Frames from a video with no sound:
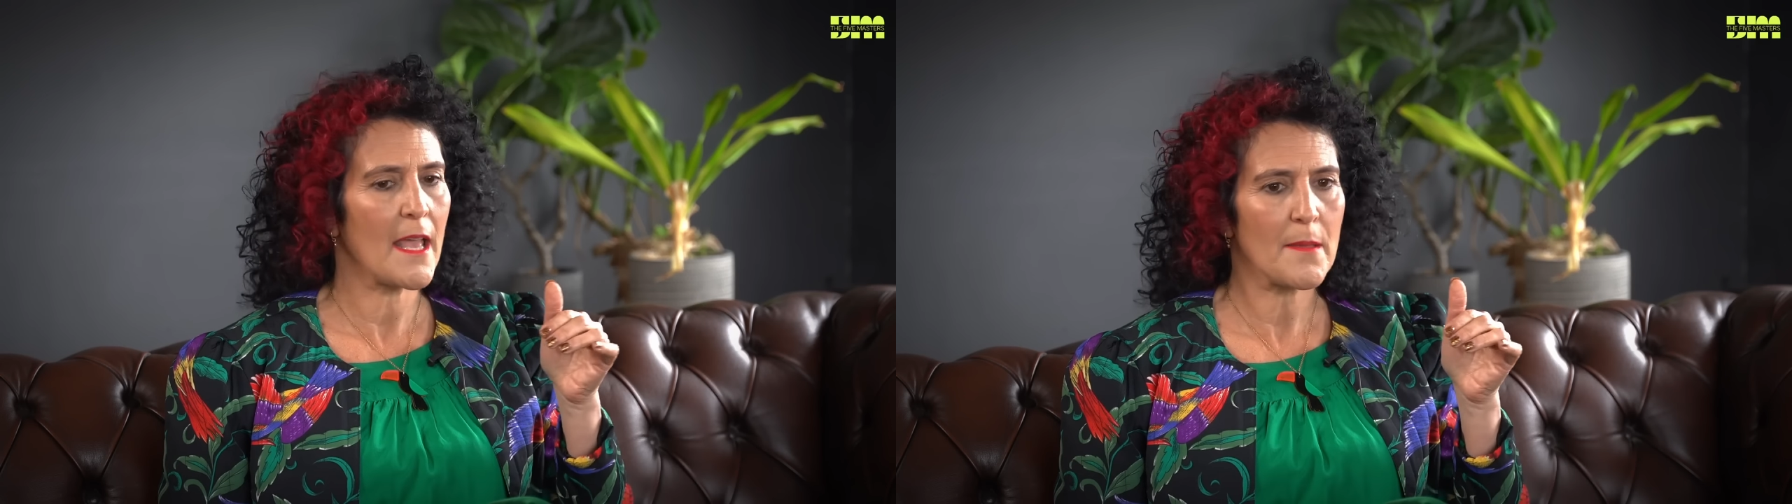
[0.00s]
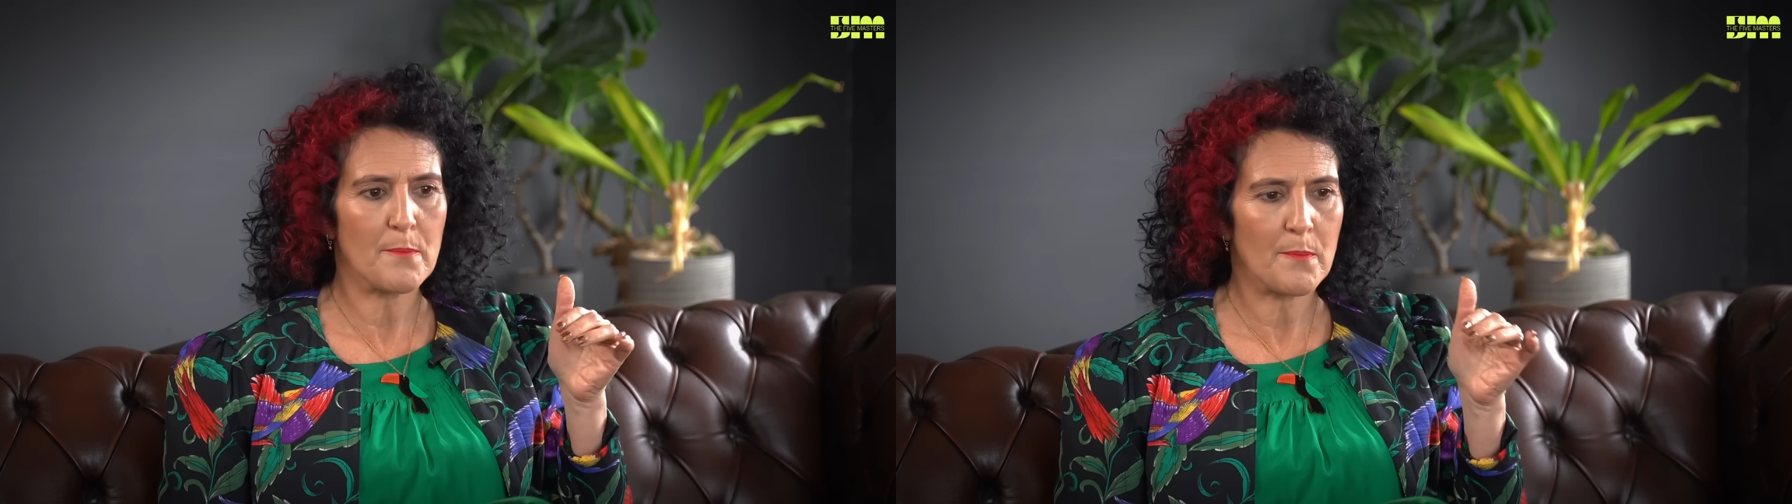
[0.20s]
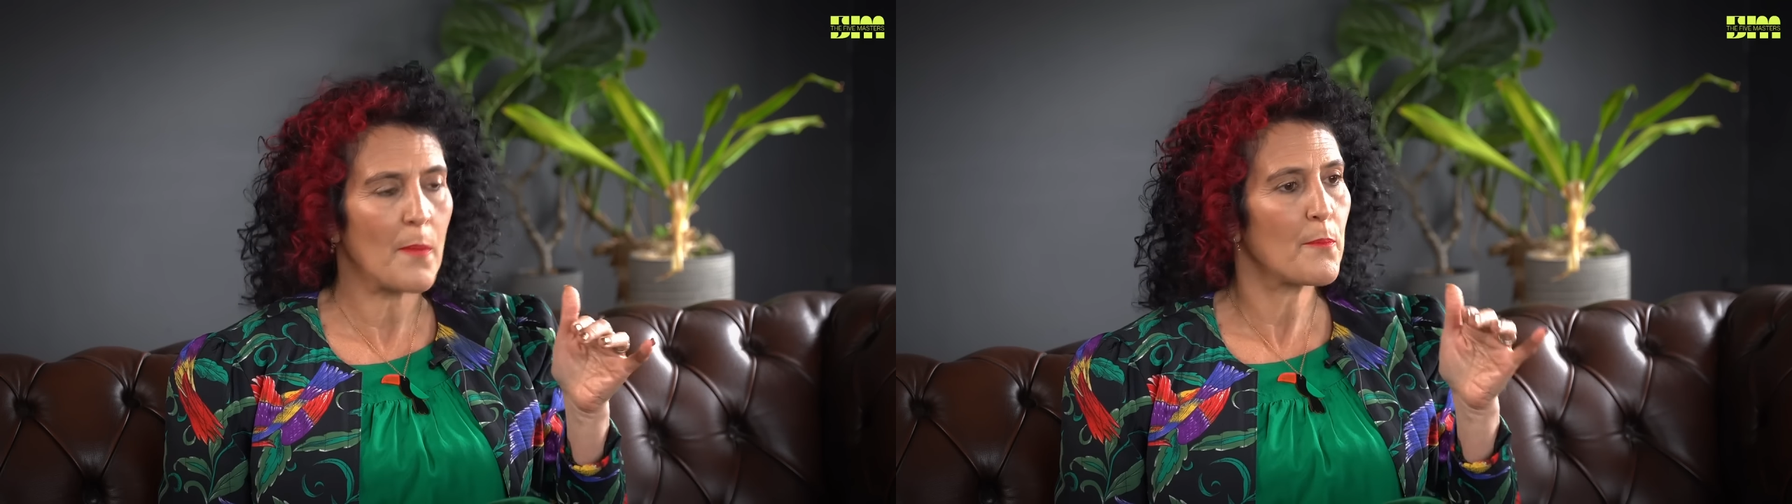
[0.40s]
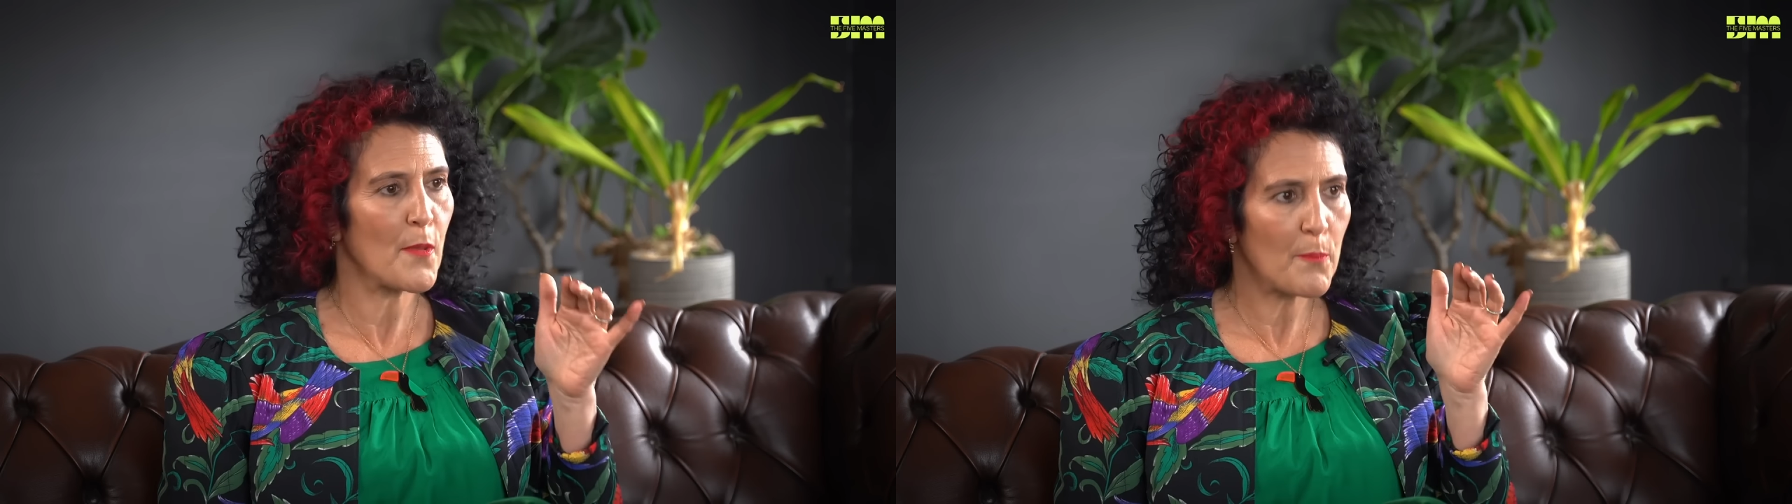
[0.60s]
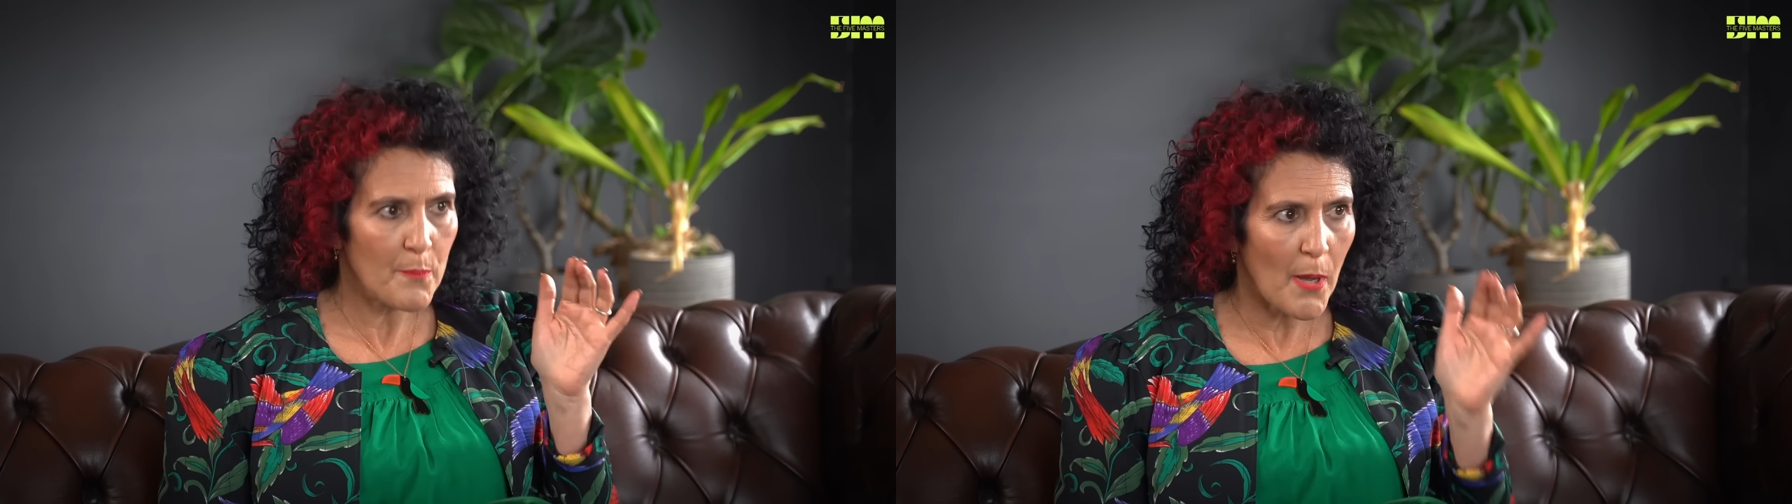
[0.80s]
a, a,
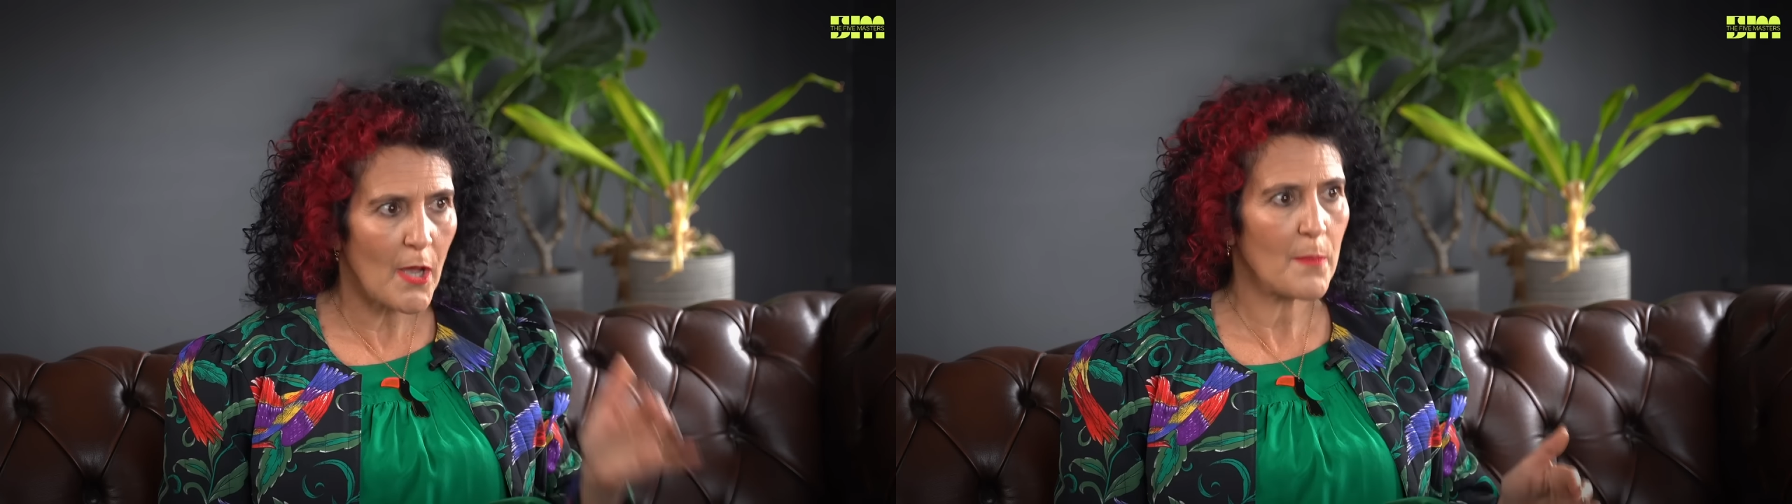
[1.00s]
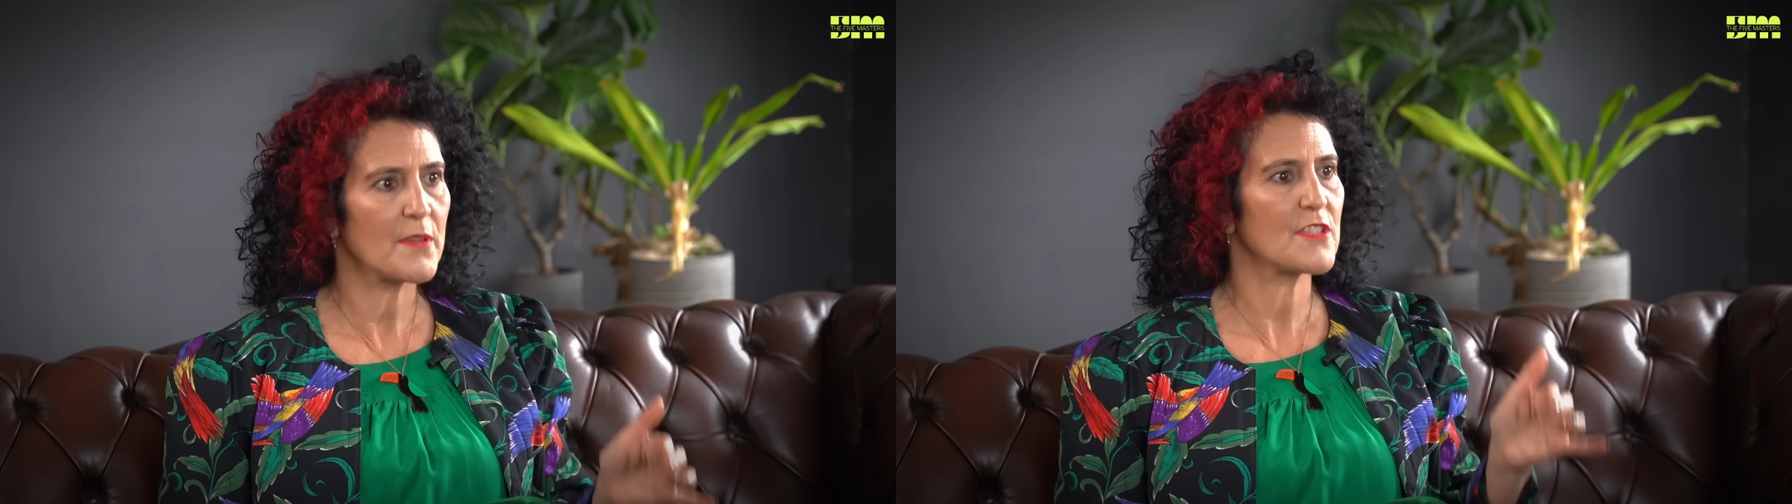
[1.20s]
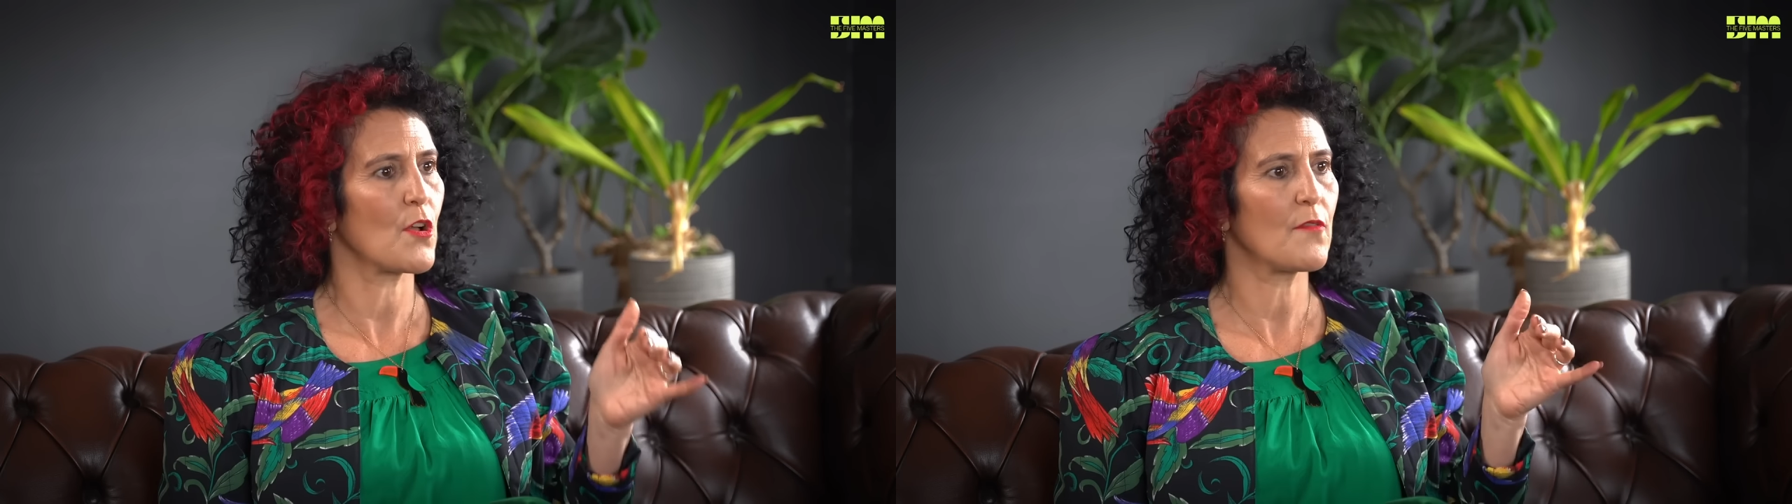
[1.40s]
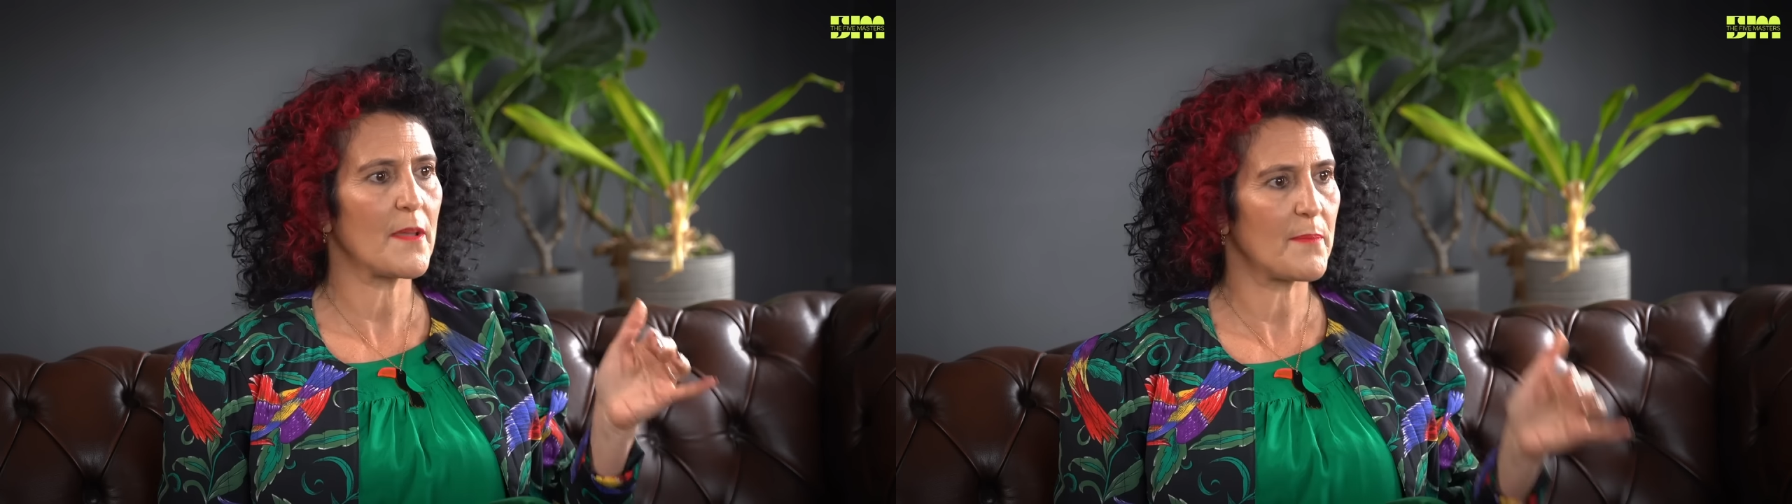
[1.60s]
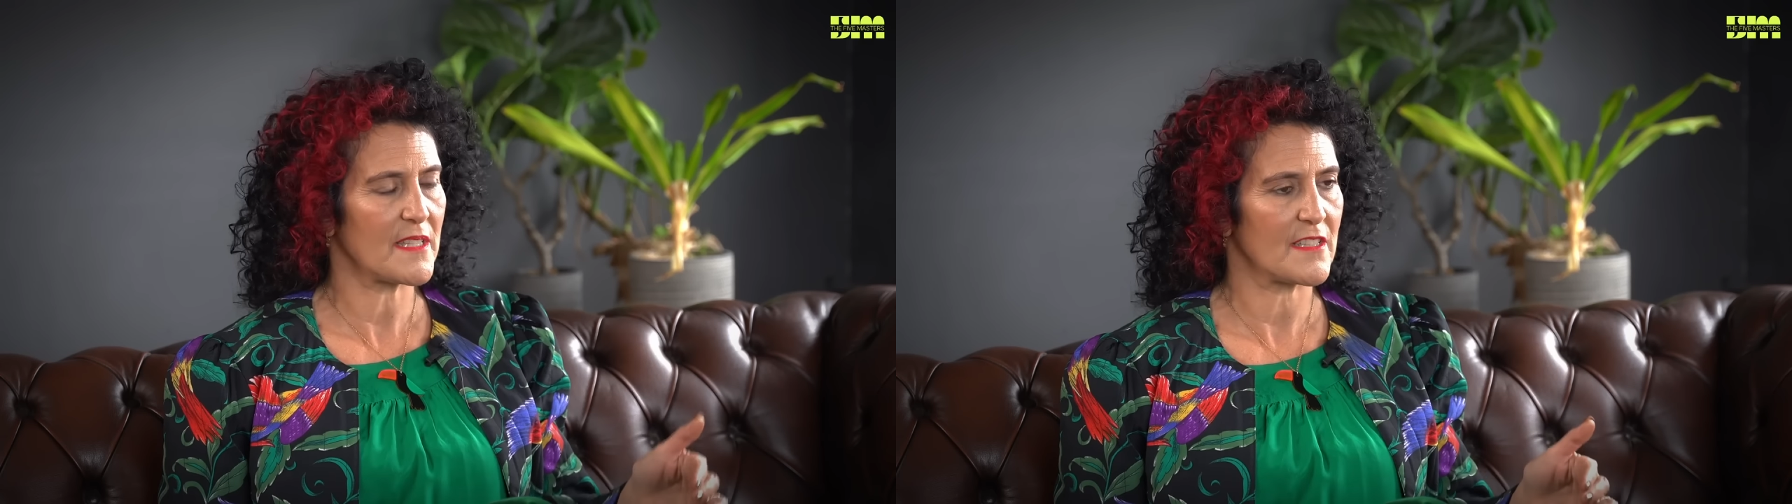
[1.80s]
the purpose of
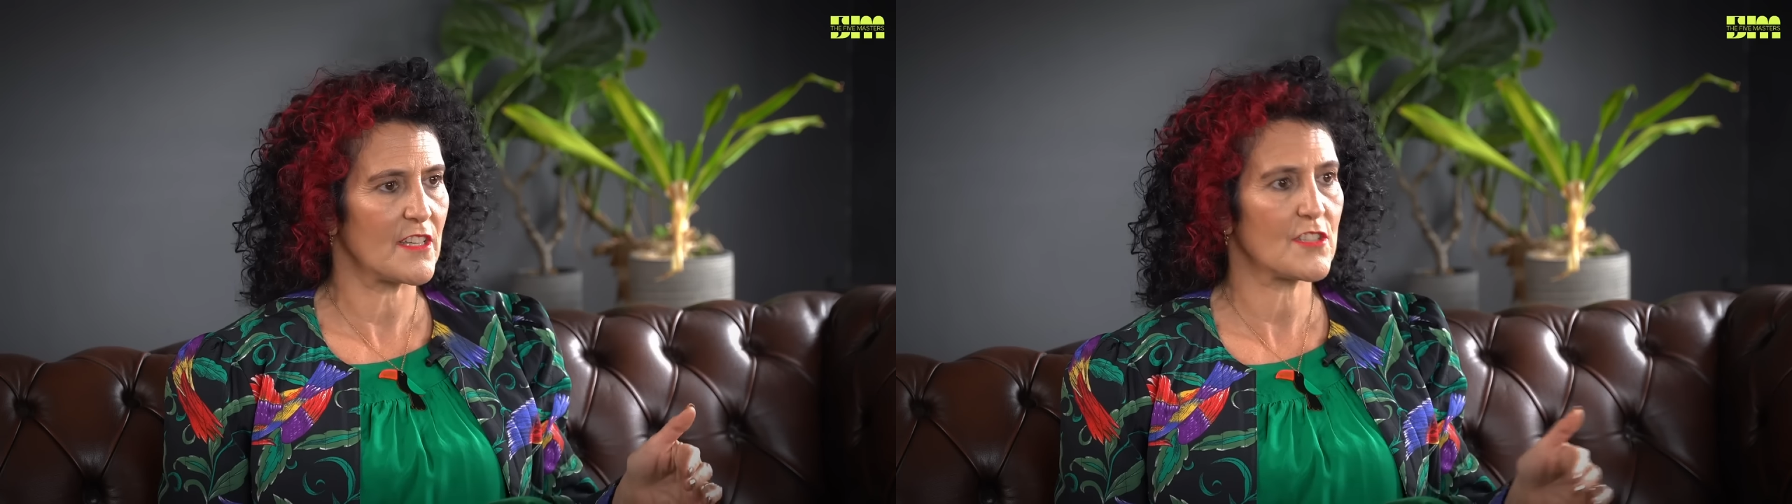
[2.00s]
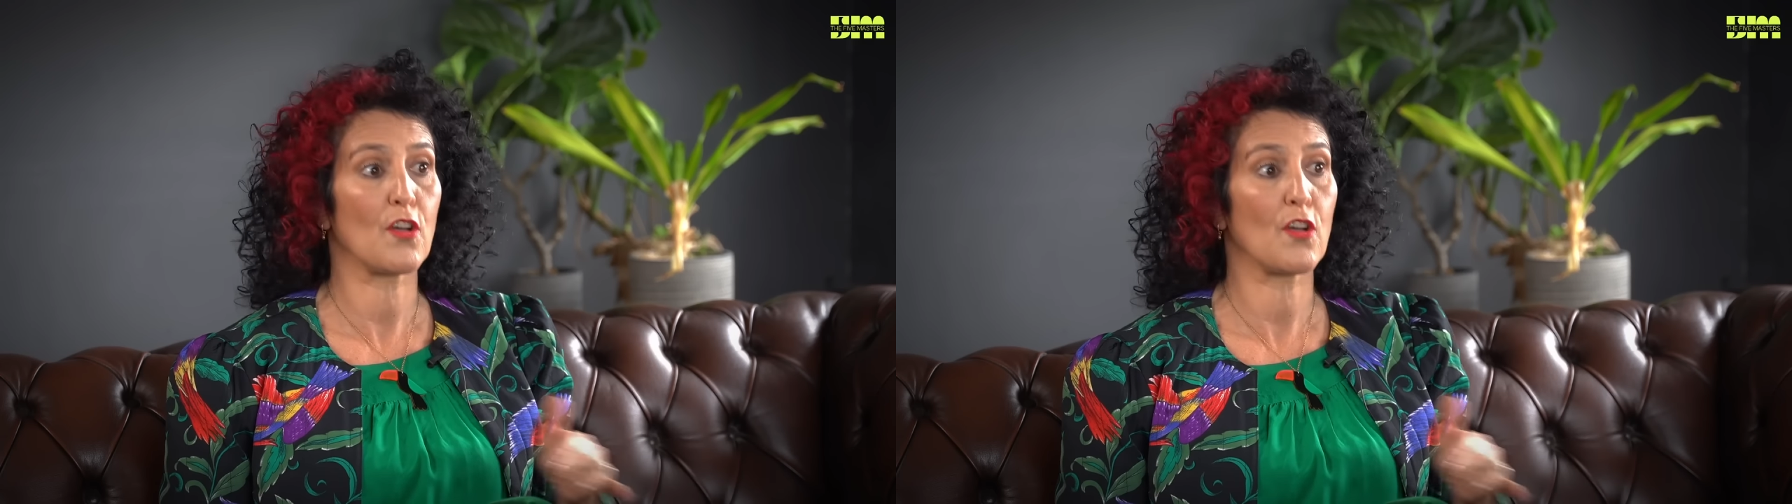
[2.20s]
a business,